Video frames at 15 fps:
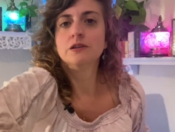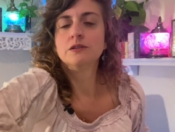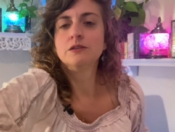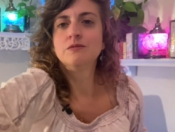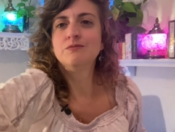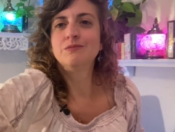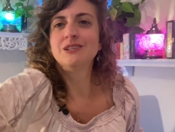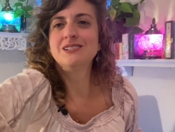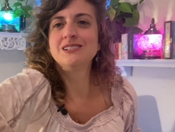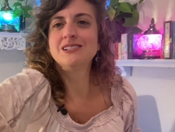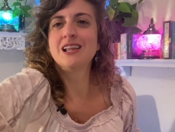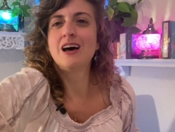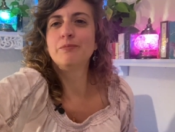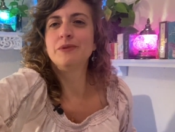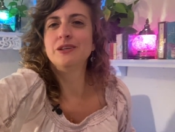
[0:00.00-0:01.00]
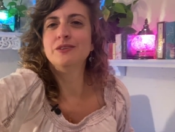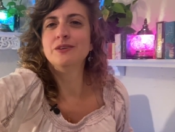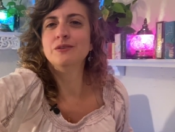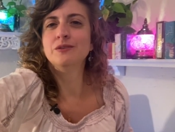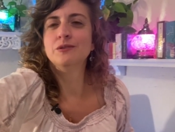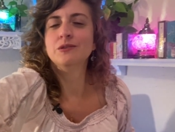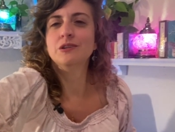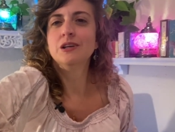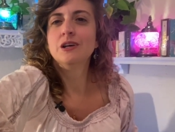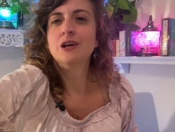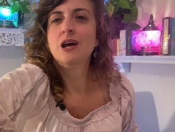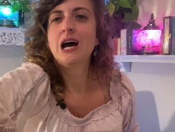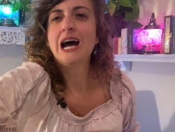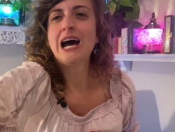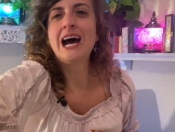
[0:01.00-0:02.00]
Don't be sloppy, dude.
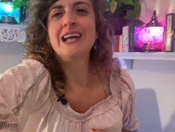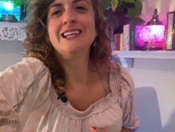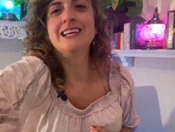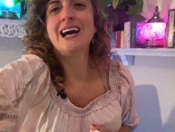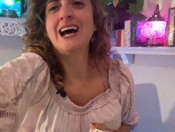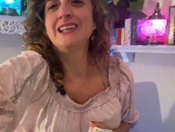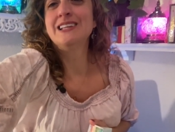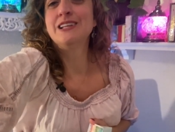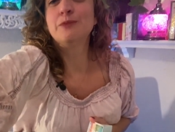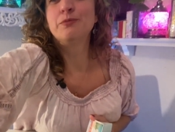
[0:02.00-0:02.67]
I need I need a